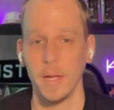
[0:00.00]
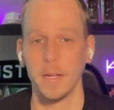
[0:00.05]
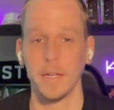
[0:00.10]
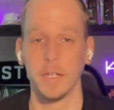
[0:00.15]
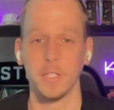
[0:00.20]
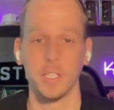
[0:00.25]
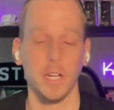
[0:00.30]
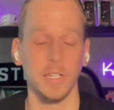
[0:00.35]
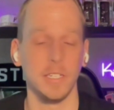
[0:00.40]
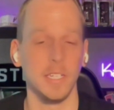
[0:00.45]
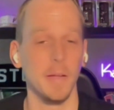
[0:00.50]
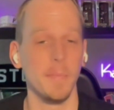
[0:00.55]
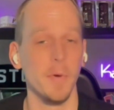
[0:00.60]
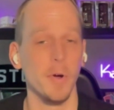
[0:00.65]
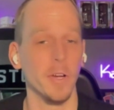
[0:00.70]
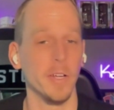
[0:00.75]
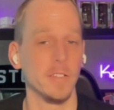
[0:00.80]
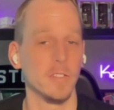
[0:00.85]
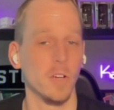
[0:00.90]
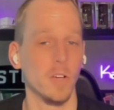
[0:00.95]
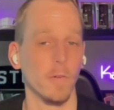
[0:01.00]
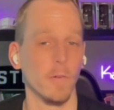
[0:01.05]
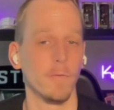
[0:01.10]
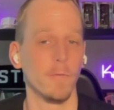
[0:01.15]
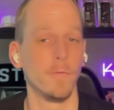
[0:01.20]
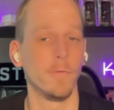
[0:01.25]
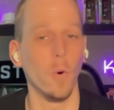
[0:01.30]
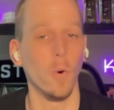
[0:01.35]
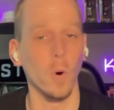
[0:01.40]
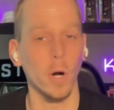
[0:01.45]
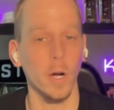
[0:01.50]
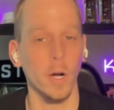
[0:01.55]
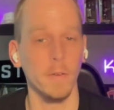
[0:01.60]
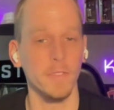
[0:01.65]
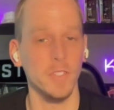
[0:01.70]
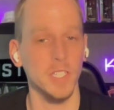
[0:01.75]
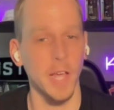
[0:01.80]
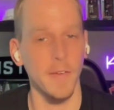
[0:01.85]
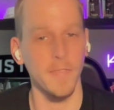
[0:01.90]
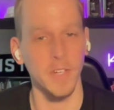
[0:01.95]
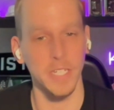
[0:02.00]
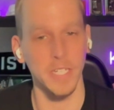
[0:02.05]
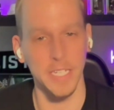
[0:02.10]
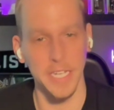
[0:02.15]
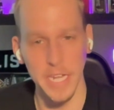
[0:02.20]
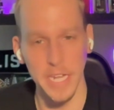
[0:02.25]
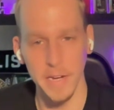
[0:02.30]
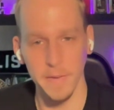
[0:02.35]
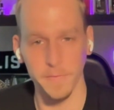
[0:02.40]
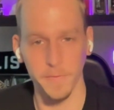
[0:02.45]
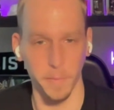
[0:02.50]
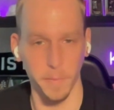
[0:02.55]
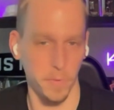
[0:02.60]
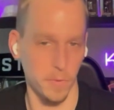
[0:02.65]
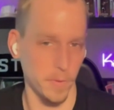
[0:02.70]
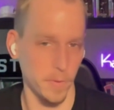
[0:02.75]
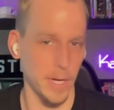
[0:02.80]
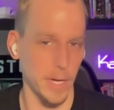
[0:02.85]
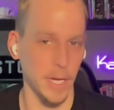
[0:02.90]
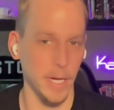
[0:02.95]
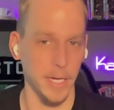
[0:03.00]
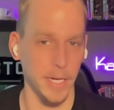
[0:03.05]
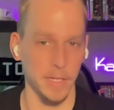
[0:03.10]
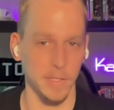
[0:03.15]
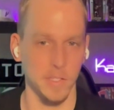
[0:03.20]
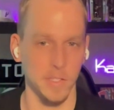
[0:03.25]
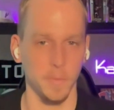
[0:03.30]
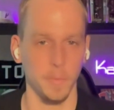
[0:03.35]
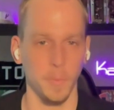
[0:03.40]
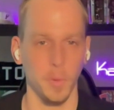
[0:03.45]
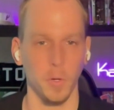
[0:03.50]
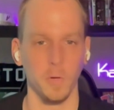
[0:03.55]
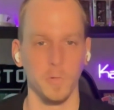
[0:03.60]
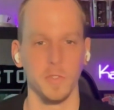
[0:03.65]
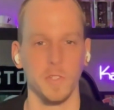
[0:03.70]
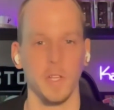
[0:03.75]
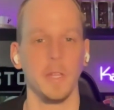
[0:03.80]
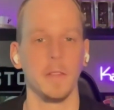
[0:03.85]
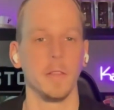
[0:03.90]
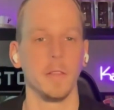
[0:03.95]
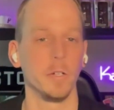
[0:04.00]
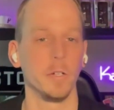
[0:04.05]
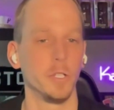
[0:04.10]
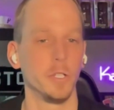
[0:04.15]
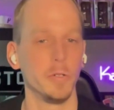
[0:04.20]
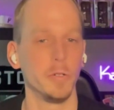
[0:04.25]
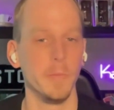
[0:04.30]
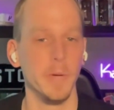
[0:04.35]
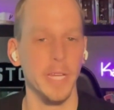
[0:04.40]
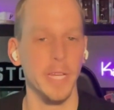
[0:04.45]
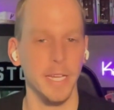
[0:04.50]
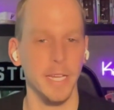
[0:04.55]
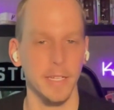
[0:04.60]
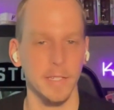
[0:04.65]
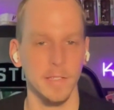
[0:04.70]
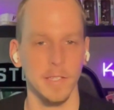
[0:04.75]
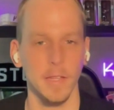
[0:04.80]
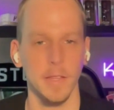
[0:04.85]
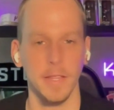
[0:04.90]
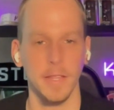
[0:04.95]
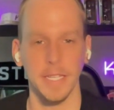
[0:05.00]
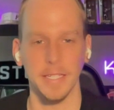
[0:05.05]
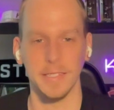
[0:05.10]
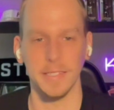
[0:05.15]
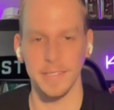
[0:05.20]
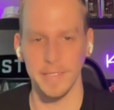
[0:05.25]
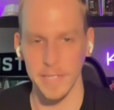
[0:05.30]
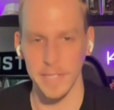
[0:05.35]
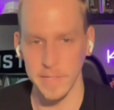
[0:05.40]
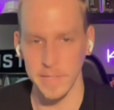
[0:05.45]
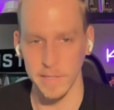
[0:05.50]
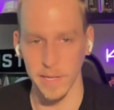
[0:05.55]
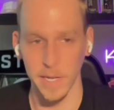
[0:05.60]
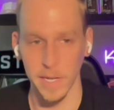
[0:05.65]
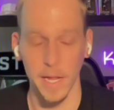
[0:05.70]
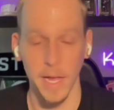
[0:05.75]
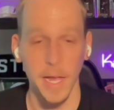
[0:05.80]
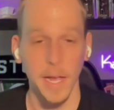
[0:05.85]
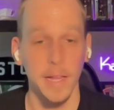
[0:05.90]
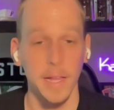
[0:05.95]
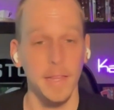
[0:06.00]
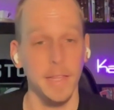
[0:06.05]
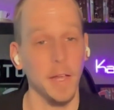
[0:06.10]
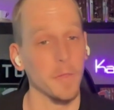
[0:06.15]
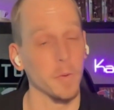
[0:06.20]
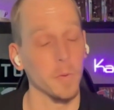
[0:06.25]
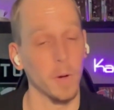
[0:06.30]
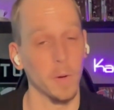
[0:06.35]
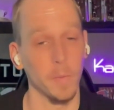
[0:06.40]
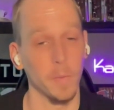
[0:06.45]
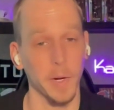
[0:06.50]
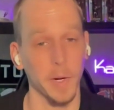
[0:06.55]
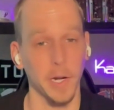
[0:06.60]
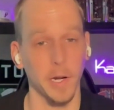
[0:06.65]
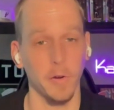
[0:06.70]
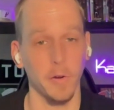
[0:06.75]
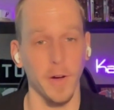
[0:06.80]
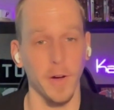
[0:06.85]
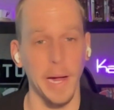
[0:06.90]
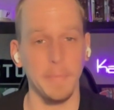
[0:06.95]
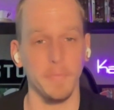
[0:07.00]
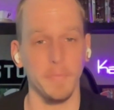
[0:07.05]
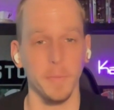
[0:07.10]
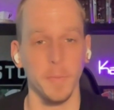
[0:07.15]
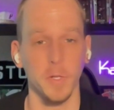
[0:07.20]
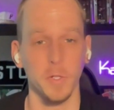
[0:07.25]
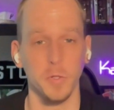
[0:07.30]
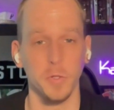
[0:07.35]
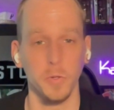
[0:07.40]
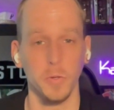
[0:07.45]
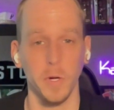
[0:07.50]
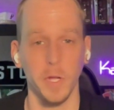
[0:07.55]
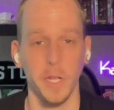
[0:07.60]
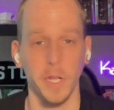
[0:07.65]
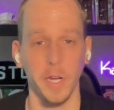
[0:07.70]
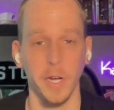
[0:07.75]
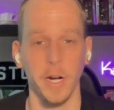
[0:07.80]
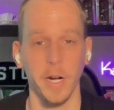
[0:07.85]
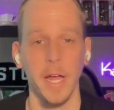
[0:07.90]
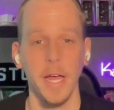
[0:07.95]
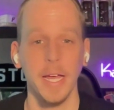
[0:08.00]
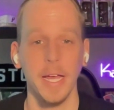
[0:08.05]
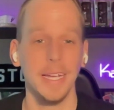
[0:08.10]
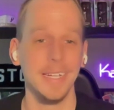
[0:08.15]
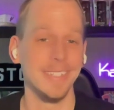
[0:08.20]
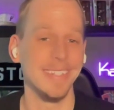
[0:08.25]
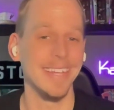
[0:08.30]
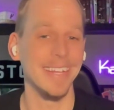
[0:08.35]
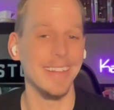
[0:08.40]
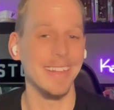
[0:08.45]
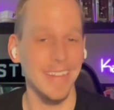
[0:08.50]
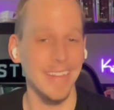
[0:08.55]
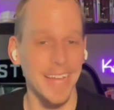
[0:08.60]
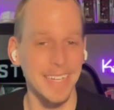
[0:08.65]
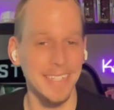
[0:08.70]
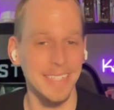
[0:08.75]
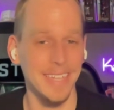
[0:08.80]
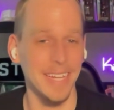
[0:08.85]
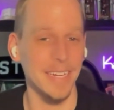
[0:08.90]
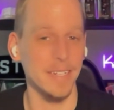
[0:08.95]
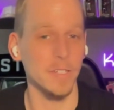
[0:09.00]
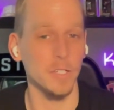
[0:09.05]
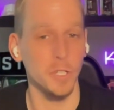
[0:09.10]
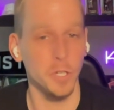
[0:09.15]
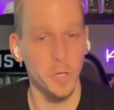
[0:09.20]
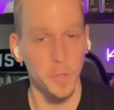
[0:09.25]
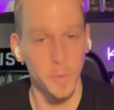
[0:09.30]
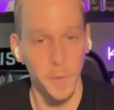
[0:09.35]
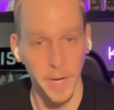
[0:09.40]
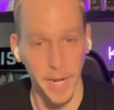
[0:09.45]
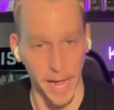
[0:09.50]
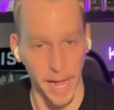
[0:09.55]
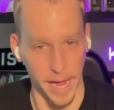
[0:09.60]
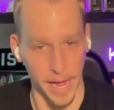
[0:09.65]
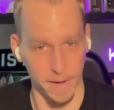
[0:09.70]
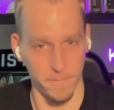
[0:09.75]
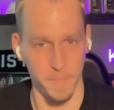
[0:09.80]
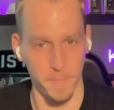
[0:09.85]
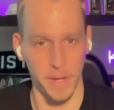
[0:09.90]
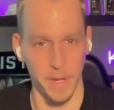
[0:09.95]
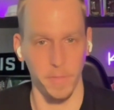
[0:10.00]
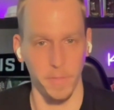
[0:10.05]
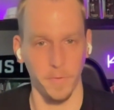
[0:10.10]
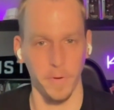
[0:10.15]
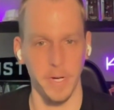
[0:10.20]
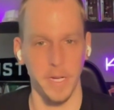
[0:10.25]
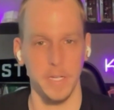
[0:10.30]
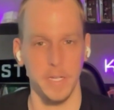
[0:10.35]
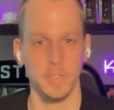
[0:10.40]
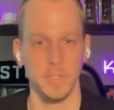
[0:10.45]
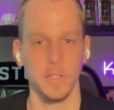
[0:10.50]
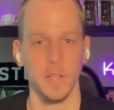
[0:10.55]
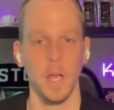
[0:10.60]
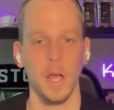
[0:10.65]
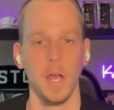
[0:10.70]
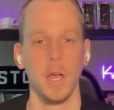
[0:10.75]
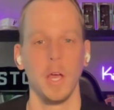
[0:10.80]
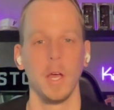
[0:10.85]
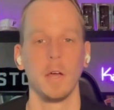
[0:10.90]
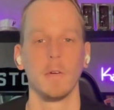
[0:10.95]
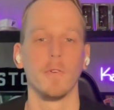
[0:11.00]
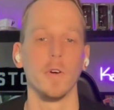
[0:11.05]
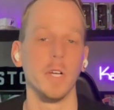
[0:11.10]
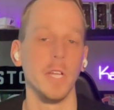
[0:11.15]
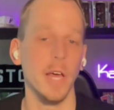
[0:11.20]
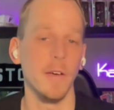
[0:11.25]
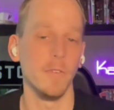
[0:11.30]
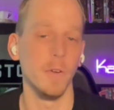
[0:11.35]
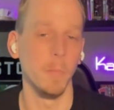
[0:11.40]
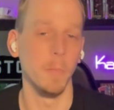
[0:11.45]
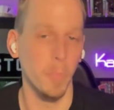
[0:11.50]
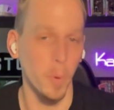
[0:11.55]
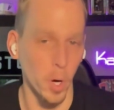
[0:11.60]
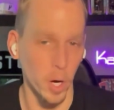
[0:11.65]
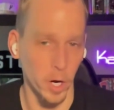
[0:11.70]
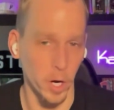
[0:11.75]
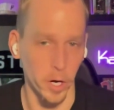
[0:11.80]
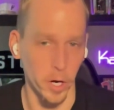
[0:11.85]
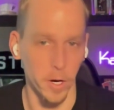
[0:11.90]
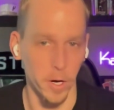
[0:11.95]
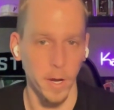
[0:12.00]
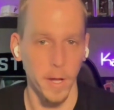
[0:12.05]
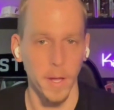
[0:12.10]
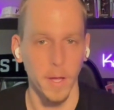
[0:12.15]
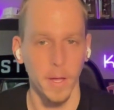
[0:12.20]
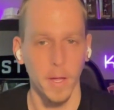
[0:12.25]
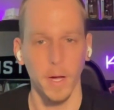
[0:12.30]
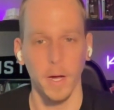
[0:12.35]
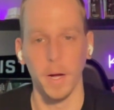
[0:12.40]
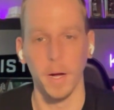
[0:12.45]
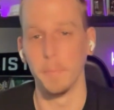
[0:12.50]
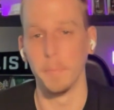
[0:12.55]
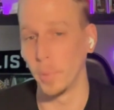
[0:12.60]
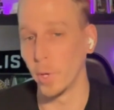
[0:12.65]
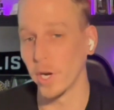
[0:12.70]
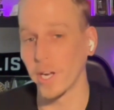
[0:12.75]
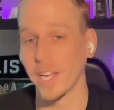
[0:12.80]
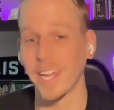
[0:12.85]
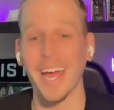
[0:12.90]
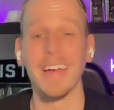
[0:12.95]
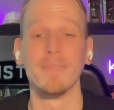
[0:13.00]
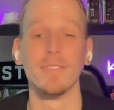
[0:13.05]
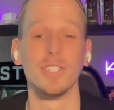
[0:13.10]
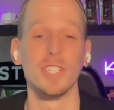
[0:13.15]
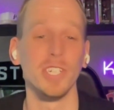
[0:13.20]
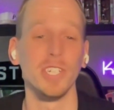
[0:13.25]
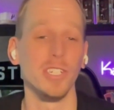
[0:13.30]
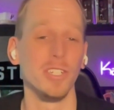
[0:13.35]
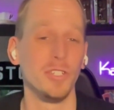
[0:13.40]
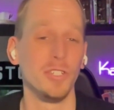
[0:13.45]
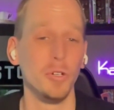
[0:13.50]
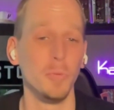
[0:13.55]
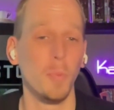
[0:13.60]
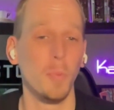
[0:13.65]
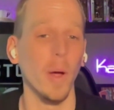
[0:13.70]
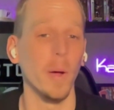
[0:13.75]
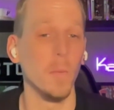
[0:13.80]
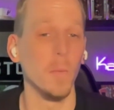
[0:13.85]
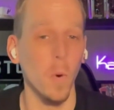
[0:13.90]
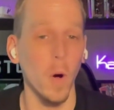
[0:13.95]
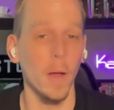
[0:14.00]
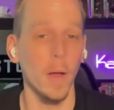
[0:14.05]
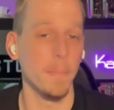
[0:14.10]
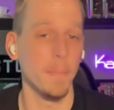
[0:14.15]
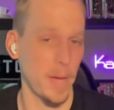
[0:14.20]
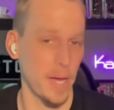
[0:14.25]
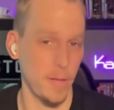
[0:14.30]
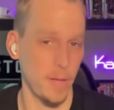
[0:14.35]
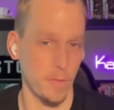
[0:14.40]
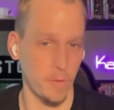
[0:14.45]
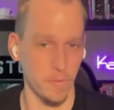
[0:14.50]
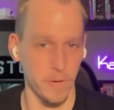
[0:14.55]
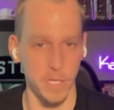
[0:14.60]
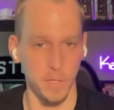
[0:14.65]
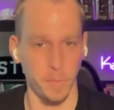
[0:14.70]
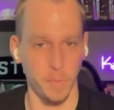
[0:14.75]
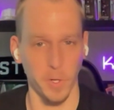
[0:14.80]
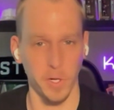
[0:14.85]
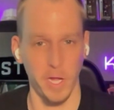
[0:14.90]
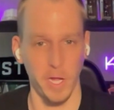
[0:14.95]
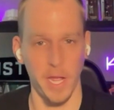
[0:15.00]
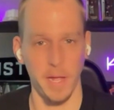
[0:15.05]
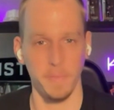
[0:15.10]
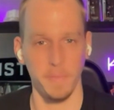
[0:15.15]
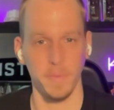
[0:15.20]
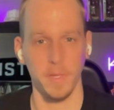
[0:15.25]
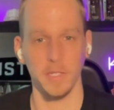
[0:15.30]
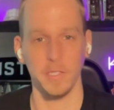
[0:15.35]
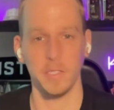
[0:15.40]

DeJounte Murray has gone four of seventeen from three against the Bulls in their two meetings this season. The other one we're going to grab from the tool here is the less than two and a half made threes for Devin Booker. Uh, Book averaging two point one made threes per game this